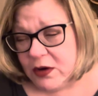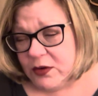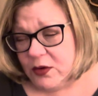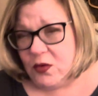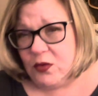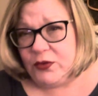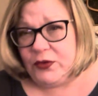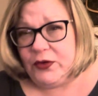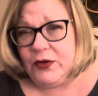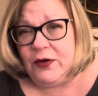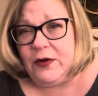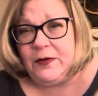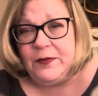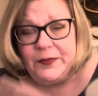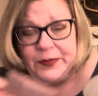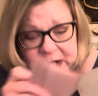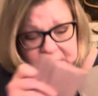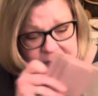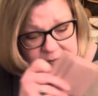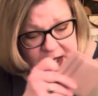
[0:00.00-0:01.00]
holder,
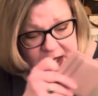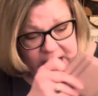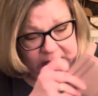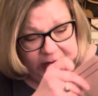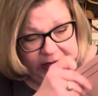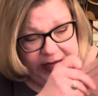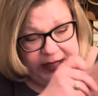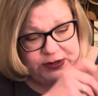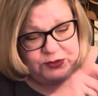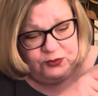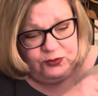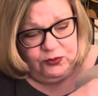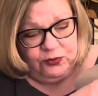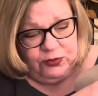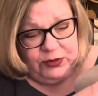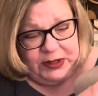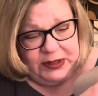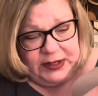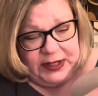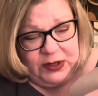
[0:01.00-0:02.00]
it's
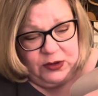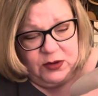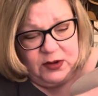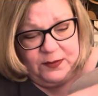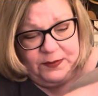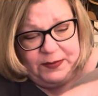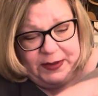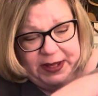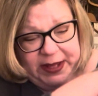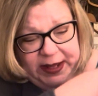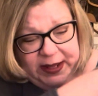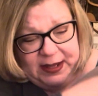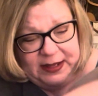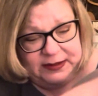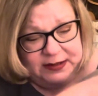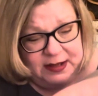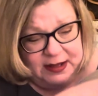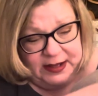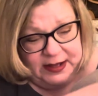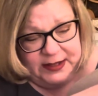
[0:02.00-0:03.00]
really going to be a
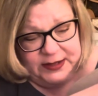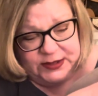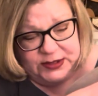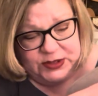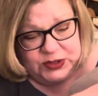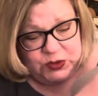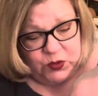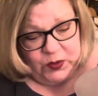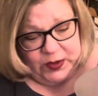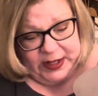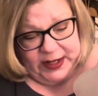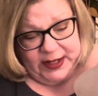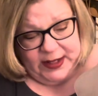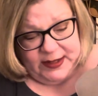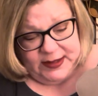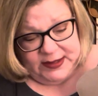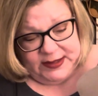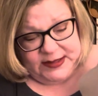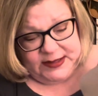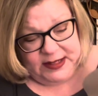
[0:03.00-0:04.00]
tight
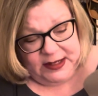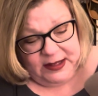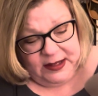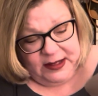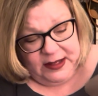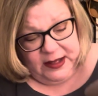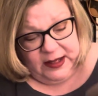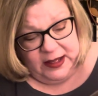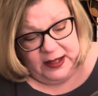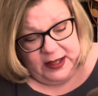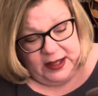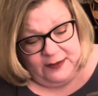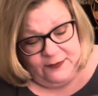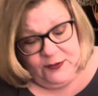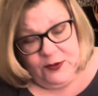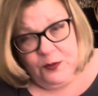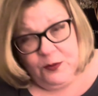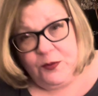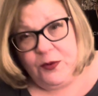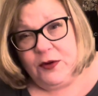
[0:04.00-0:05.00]
squeeze
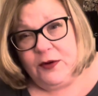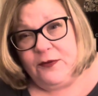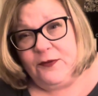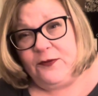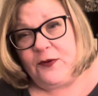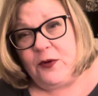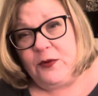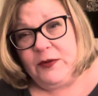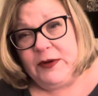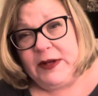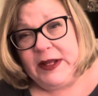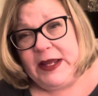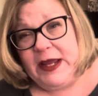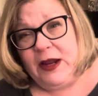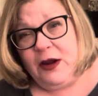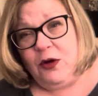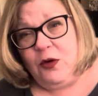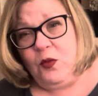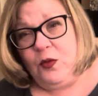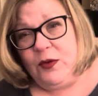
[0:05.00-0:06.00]
if you put a phone
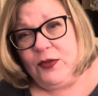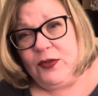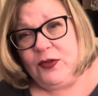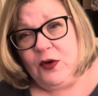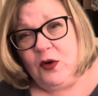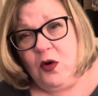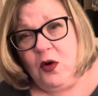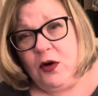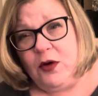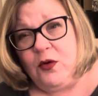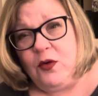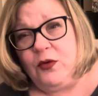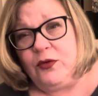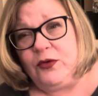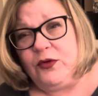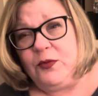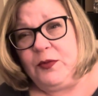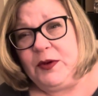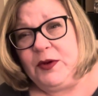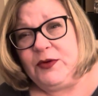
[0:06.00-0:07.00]
here with the card
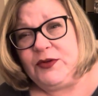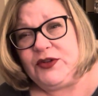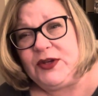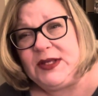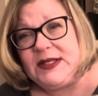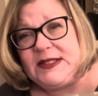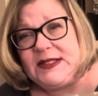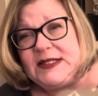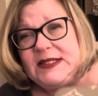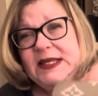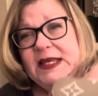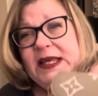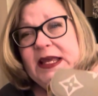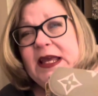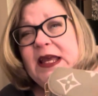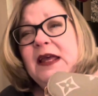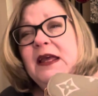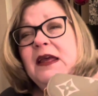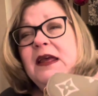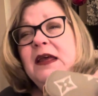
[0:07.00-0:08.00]
holder, because you could
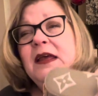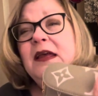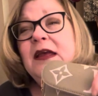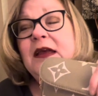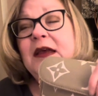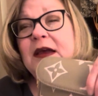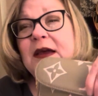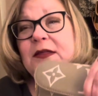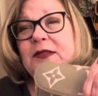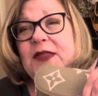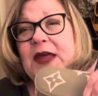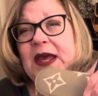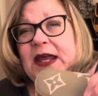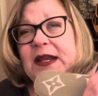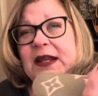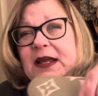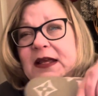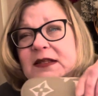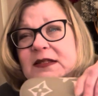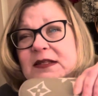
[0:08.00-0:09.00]
see
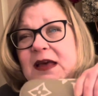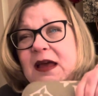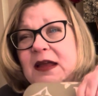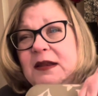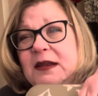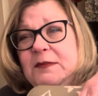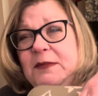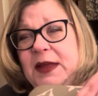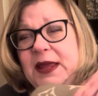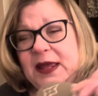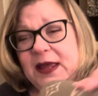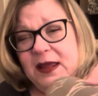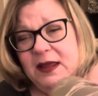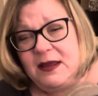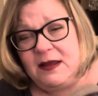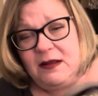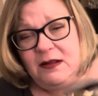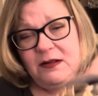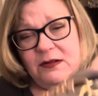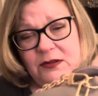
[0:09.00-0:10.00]
that it's kind of making
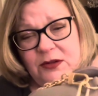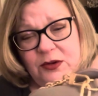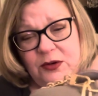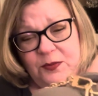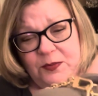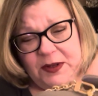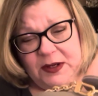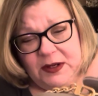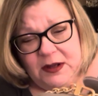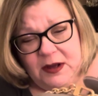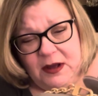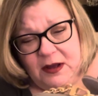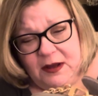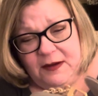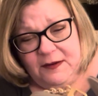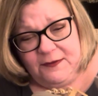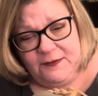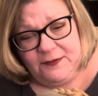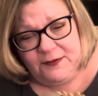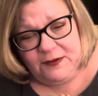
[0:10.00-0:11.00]
it a little bit
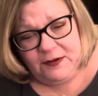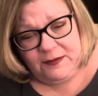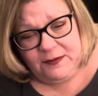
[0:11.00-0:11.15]
of